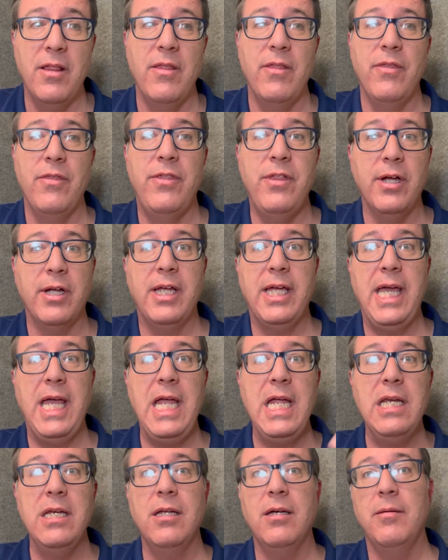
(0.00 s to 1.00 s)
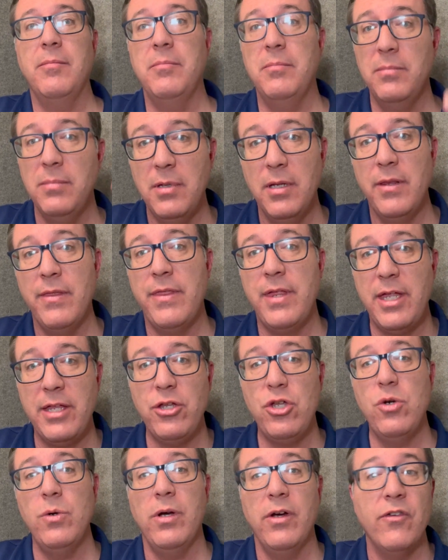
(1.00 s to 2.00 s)
The kingdom that
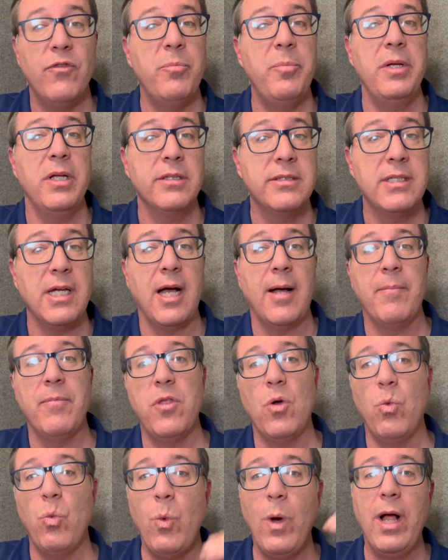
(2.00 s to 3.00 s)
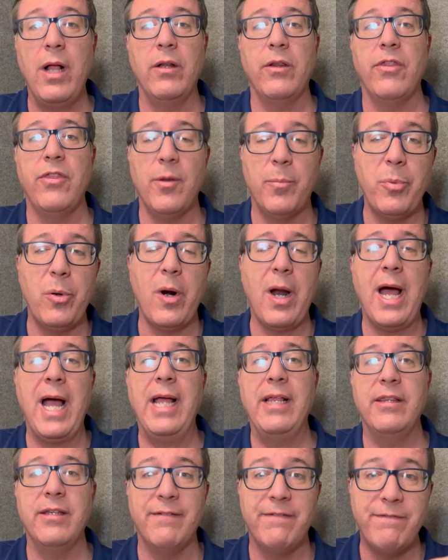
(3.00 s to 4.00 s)
you have built up, the wealth, the
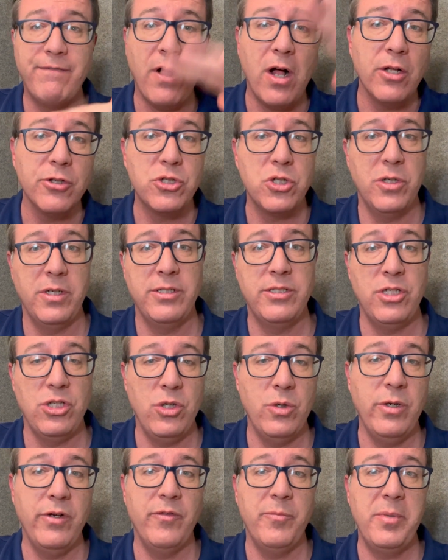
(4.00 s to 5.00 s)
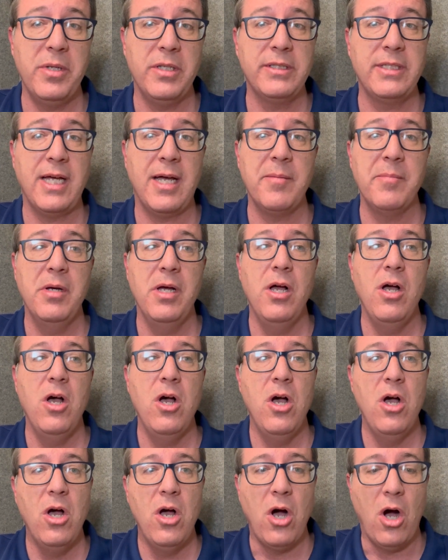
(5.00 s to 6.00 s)
pride, the falsehoods that you have built up
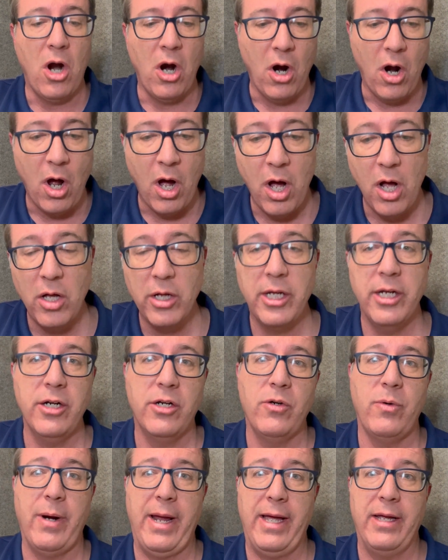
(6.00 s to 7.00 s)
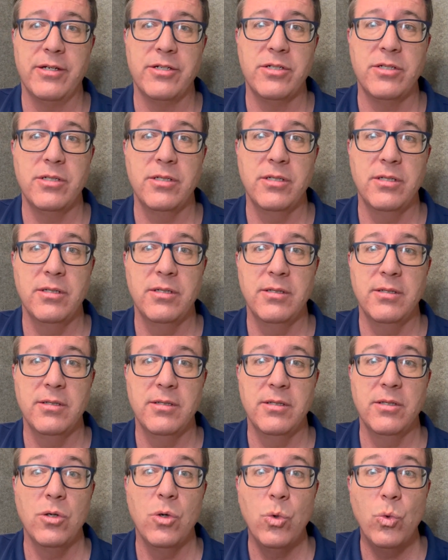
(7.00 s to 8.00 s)
are all going to crash
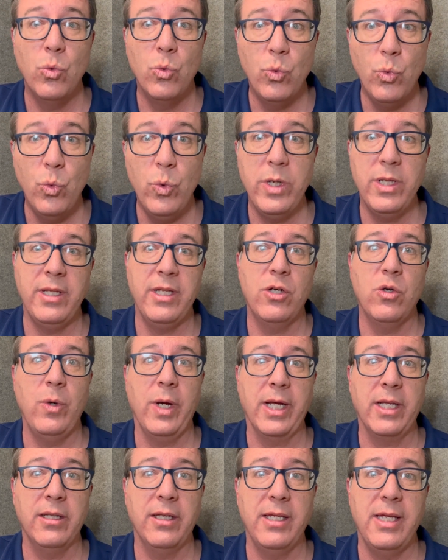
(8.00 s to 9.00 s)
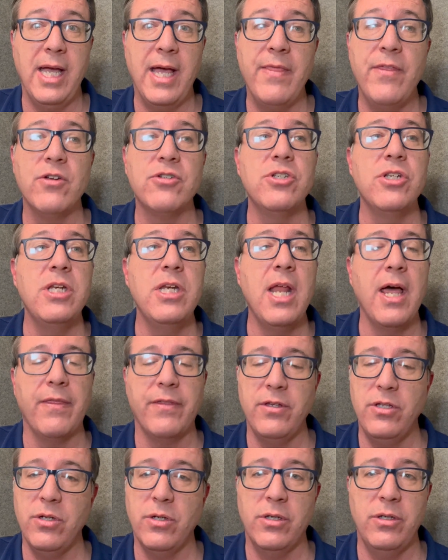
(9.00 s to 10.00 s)
really quickly, and there's
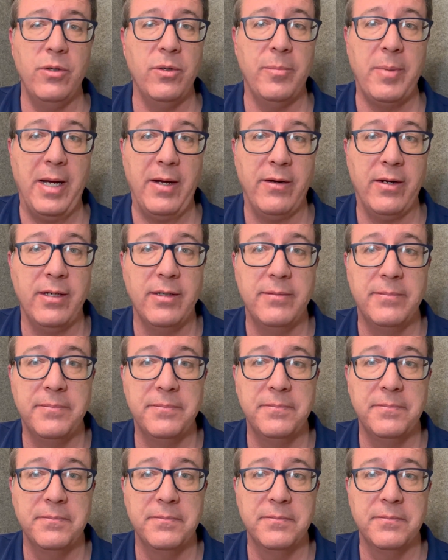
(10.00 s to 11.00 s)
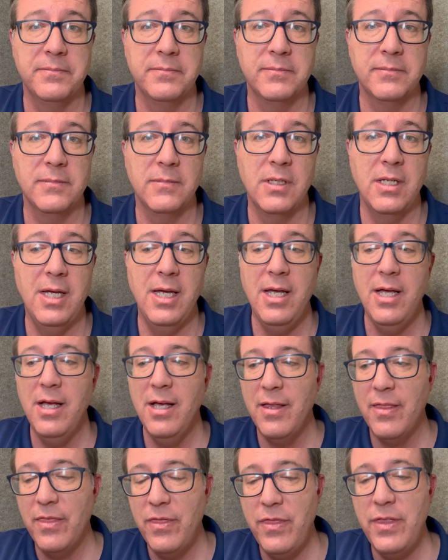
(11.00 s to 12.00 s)
nothing you can do about
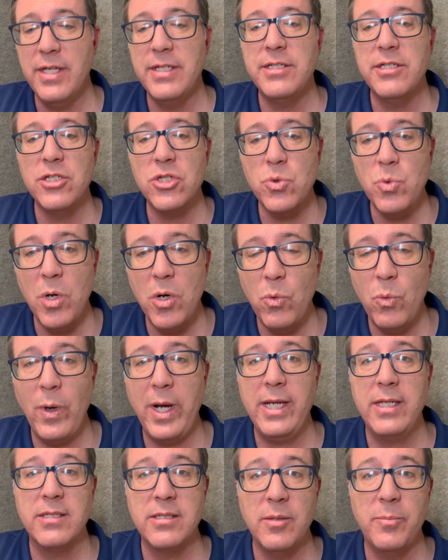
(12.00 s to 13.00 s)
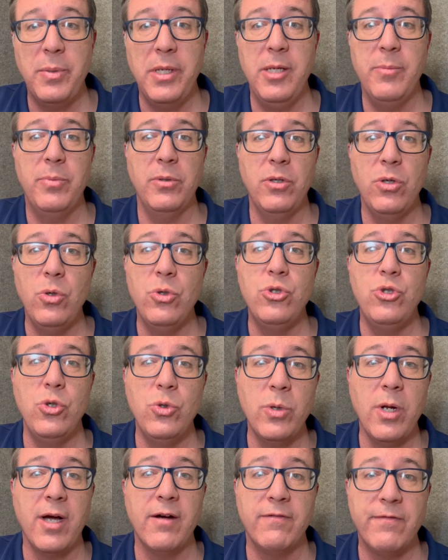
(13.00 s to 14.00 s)
it. This is what waits the people who do
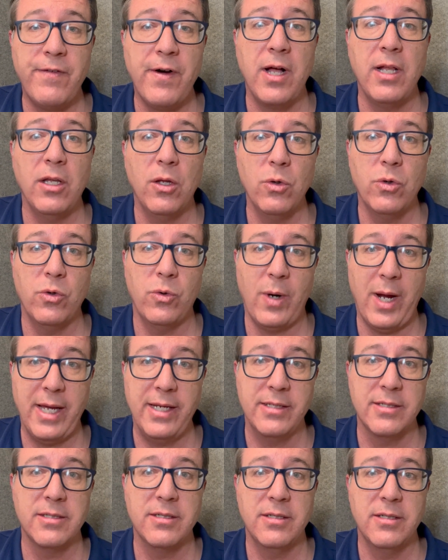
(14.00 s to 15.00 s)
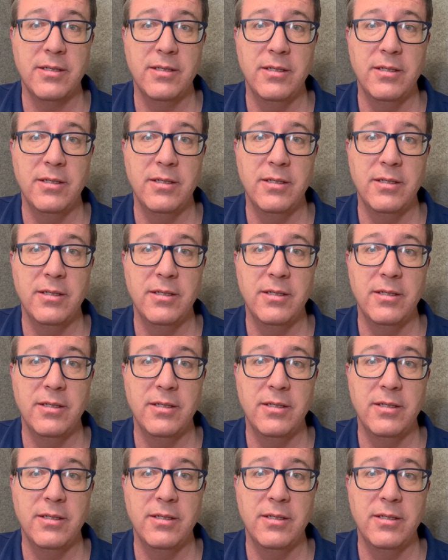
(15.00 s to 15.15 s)
not follow Christ.